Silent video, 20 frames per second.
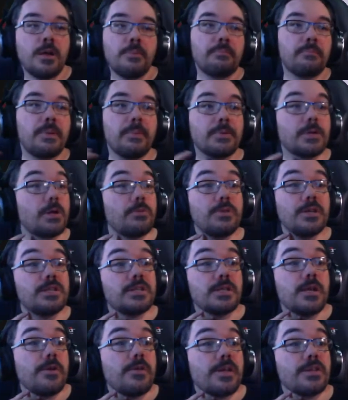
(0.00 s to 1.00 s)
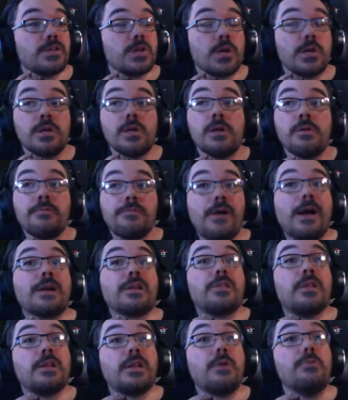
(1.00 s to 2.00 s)
People don't need to know that, John. In fact,
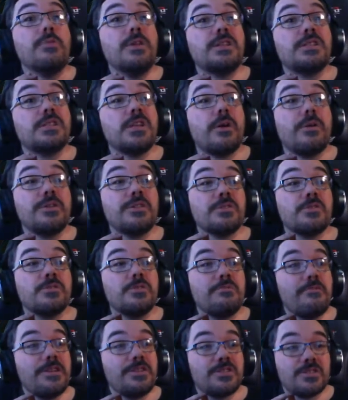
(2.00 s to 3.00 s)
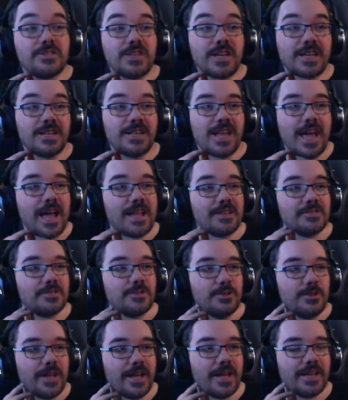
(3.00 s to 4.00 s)
they don't need to know it until you reach a second land,
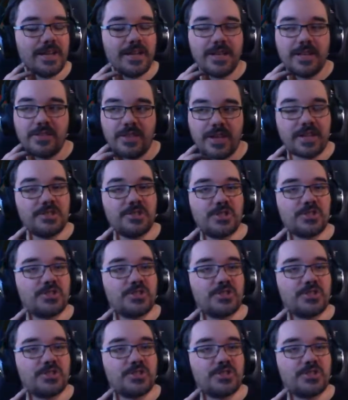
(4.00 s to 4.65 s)
do they? They can just